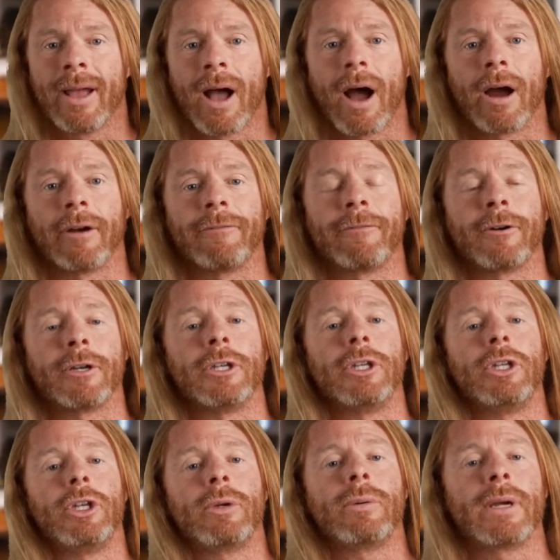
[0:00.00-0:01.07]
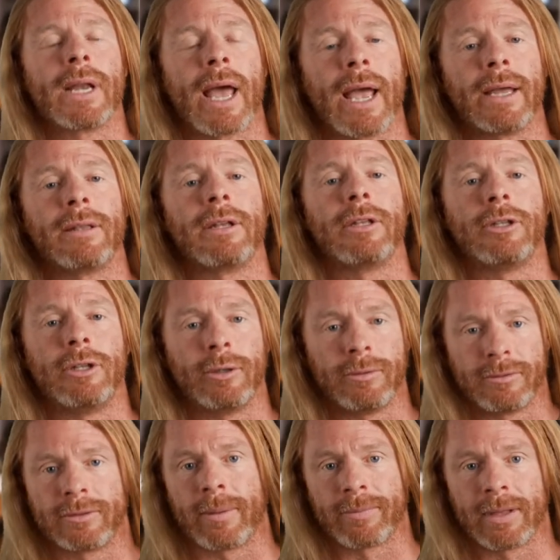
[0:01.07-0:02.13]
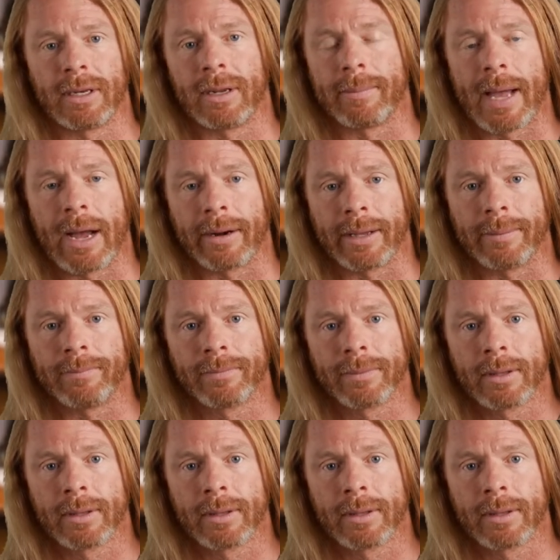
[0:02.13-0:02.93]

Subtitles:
are for you and I to do something about it.